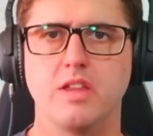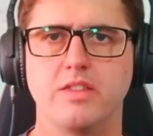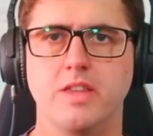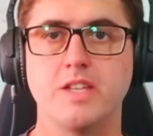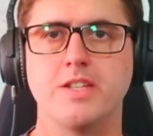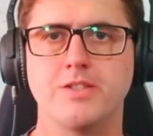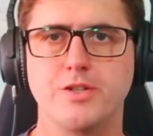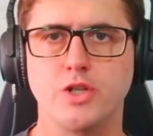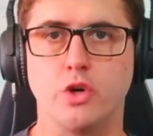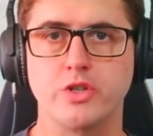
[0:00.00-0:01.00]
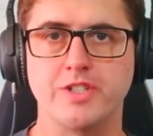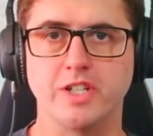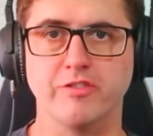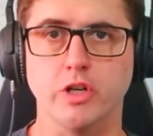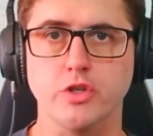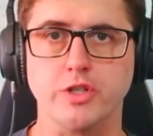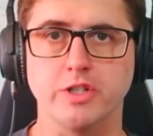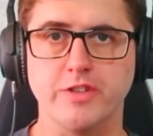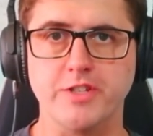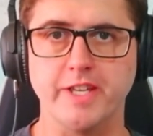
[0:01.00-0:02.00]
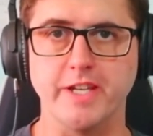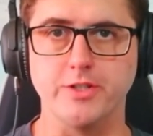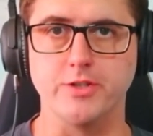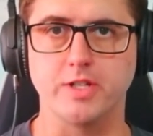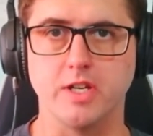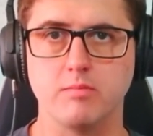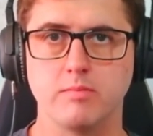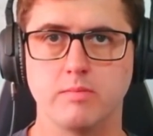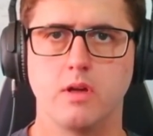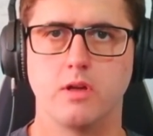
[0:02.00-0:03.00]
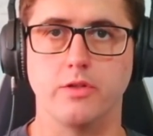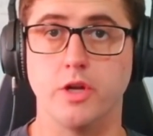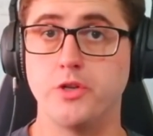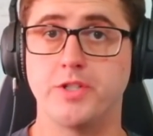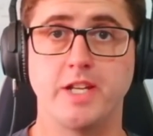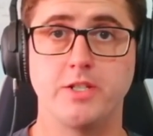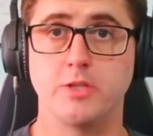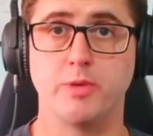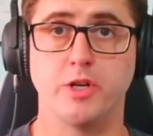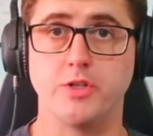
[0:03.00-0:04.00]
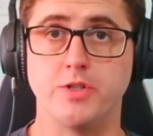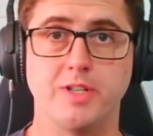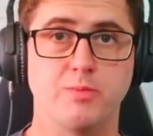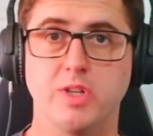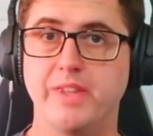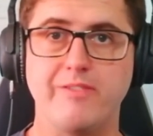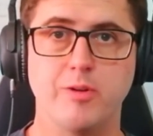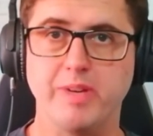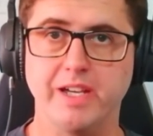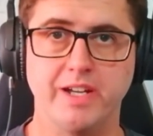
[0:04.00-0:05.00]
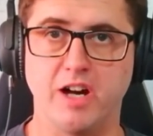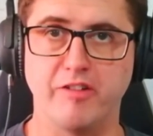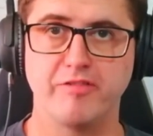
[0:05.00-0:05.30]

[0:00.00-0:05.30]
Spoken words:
This is the toxic version of the status game. Those status purchases will never be enough,